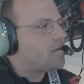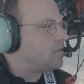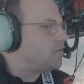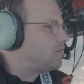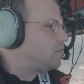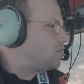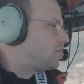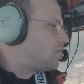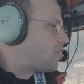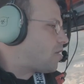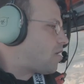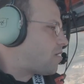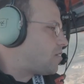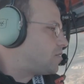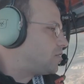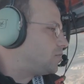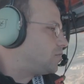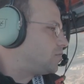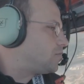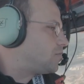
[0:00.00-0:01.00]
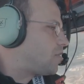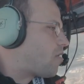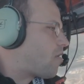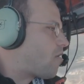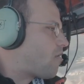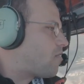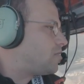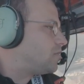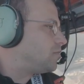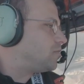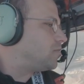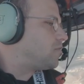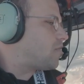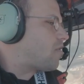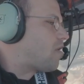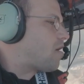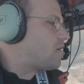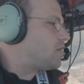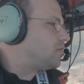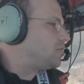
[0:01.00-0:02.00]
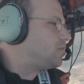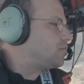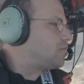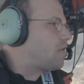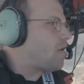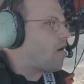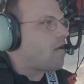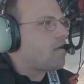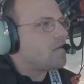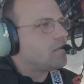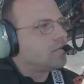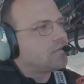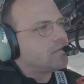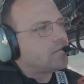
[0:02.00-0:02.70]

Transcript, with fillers: We're going to be able to get rid of a lot more